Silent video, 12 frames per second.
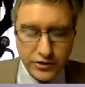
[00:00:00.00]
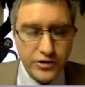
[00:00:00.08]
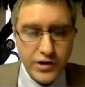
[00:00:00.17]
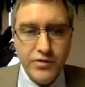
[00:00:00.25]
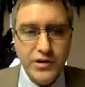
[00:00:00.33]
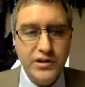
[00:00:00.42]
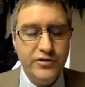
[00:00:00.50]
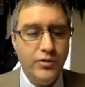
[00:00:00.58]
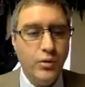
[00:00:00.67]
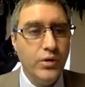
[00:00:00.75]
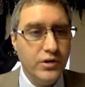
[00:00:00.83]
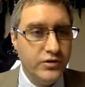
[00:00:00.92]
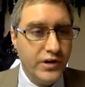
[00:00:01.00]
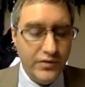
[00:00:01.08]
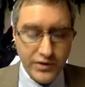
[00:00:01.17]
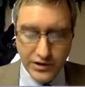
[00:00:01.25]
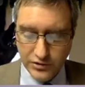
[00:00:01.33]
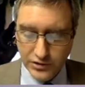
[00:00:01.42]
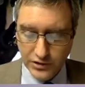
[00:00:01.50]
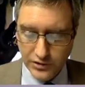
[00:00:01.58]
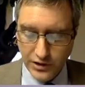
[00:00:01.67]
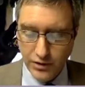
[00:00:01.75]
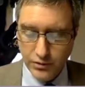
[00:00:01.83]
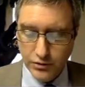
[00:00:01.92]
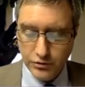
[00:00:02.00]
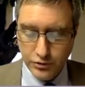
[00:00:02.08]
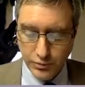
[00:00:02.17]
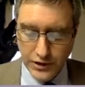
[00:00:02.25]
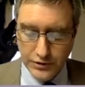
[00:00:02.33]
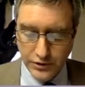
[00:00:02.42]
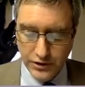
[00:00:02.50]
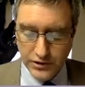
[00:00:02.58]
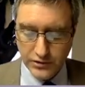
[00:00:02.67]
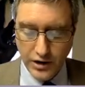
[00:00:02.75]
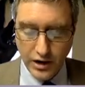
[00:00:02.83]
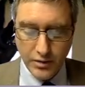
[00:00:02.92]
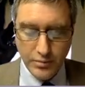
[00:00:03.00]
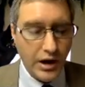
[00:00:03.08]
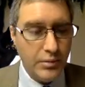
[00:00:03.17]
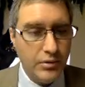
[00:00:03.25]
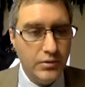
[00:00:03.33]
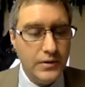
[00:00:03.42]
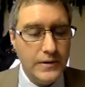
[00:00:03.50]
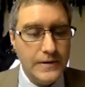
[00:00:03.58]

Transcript: 74 to 76 hours to read through the entire Bible?